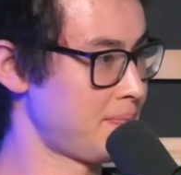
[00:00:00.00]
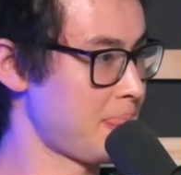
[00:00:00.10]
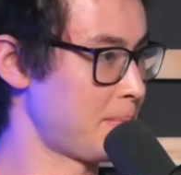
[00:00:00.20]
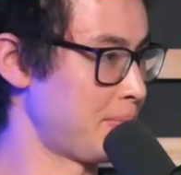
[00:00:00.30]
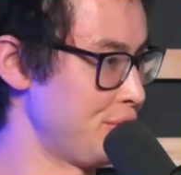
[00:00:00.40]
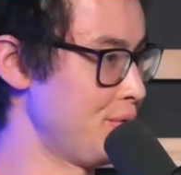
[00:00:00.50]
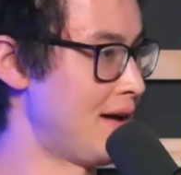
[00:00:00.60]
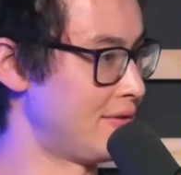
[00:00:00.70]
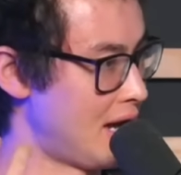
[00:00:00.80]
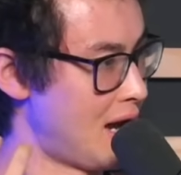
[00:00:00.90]
mm. but you
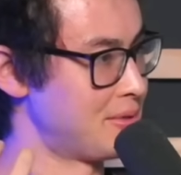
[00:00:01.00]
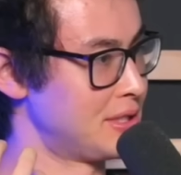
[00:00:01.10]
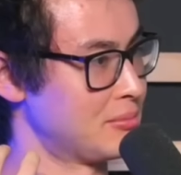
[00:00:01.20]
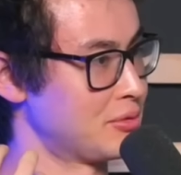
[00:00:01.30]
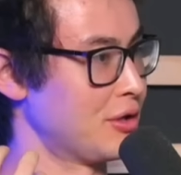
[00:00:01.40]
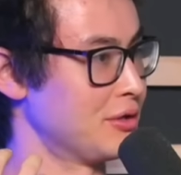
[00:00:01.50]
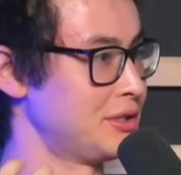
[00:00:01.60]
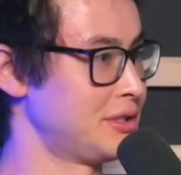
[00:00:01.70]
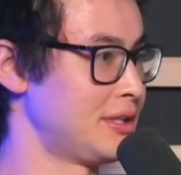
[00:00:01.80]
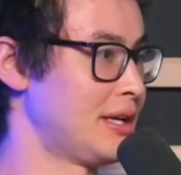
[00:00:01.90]
have an opposite
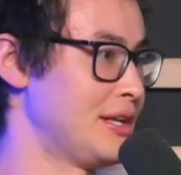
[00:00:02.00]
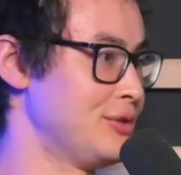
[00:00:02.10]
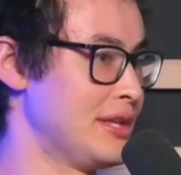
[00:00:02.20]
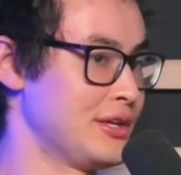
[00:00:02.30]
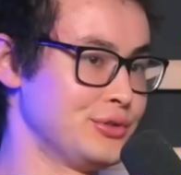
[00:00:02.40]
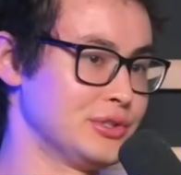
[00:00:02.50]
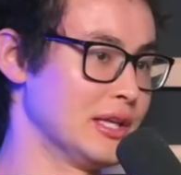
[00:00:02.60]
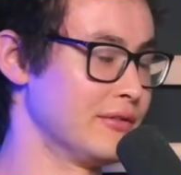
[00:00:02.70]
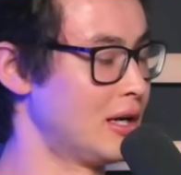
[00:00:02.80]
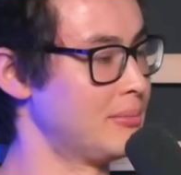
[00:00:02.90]
approach and you think you should
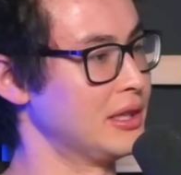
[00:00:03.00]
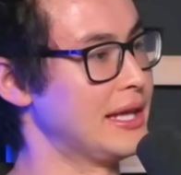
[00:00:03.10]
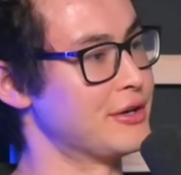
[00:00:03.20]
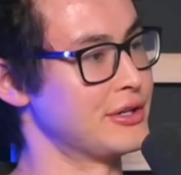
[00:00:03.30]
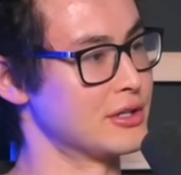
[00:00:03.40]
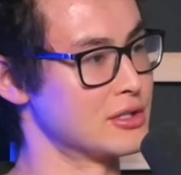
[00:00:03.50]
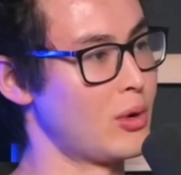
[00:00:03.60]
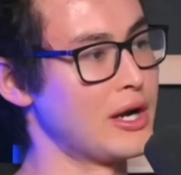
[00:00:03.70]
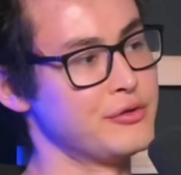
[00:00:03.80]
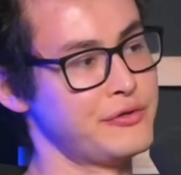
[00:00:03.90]
live it up in later years. Why do you